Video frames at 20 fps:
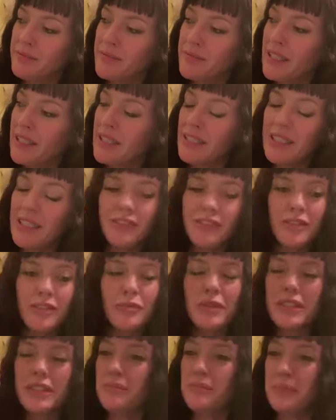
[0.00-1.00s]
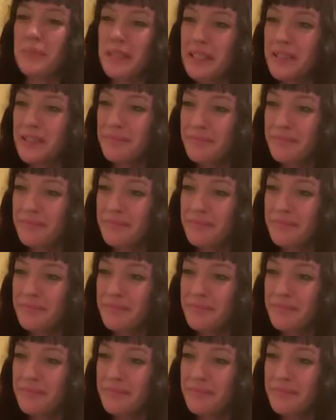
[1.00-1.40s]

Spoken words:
any of the really big